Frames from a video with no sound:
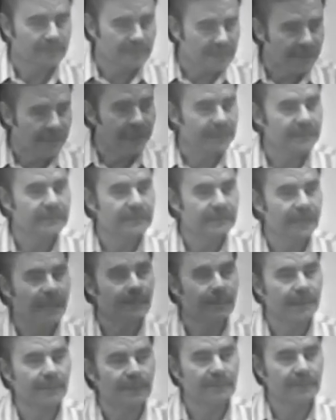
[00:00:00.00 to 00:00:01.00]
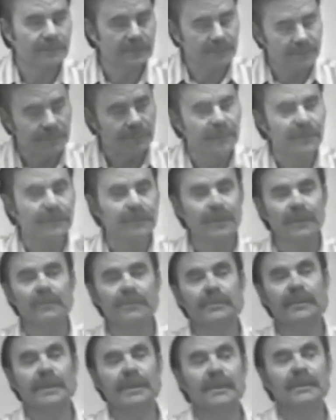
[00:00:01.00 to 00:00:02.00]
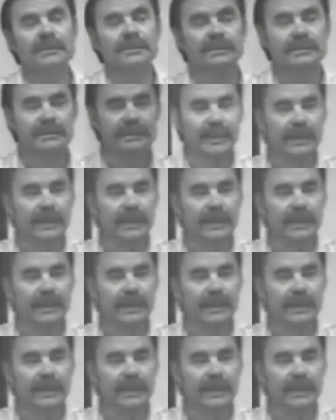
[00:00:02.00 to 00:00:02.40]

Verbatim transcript: take samples. You'll be the microbiologist.